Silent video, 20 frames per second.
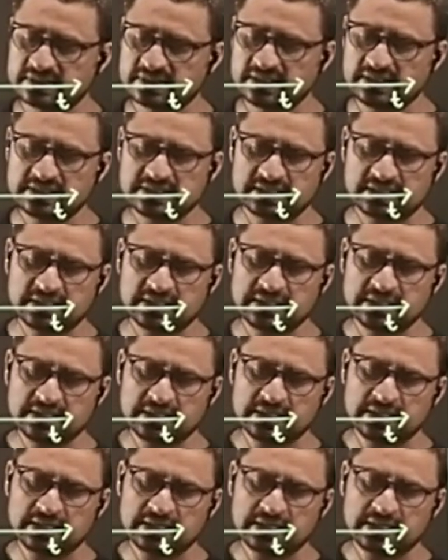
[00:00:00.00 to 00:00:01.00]
it is theta,
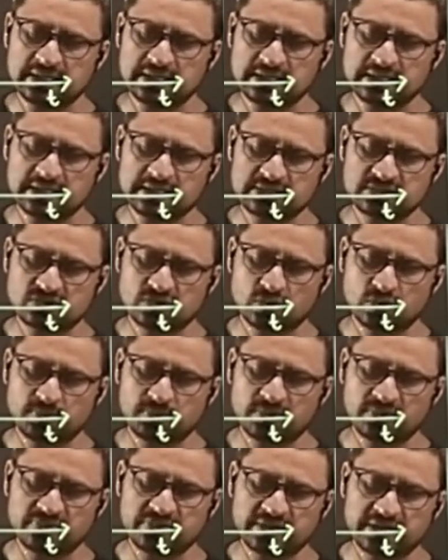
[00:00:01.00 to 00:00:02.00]
and that
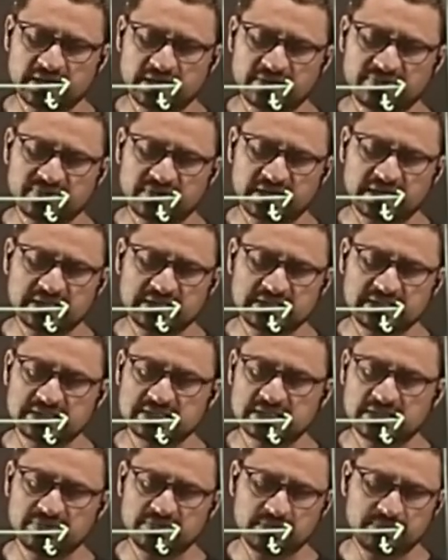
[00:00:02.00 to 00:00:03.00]
slope of the graph tan
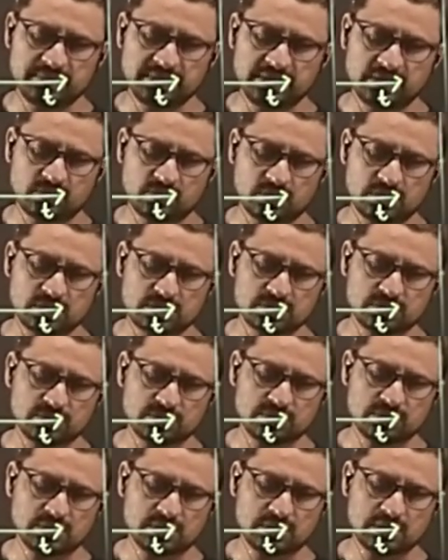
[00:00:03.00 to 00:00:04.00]
theta will be equal
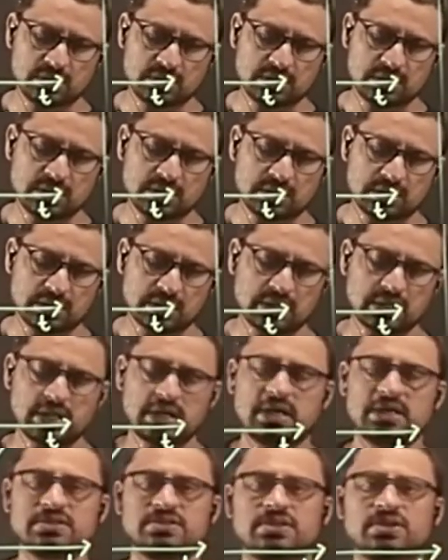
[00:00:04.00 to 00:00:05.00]
to
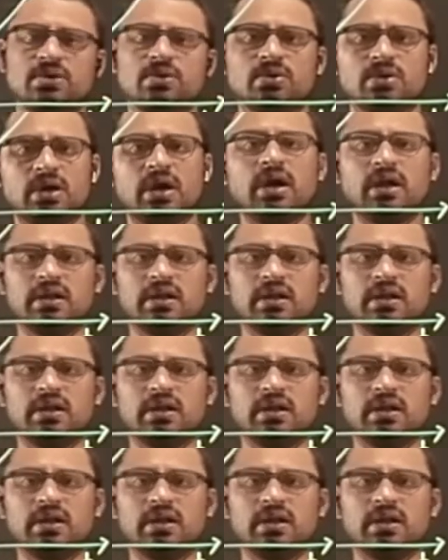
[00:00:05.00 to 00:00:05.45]
R0